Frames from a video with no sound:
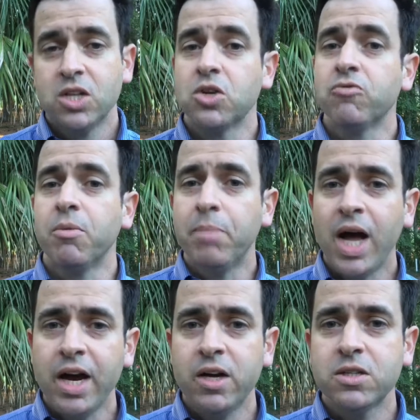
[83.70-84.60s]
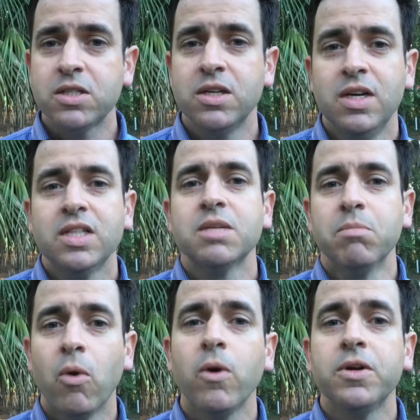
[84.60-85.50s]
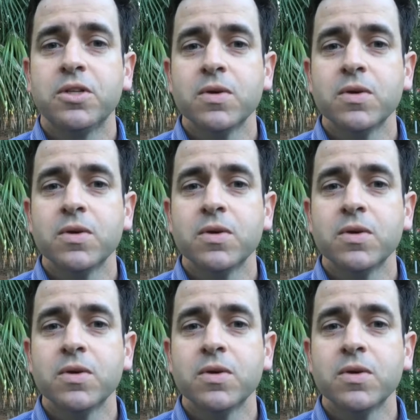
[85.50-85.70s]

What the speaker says: So for buyers, it's important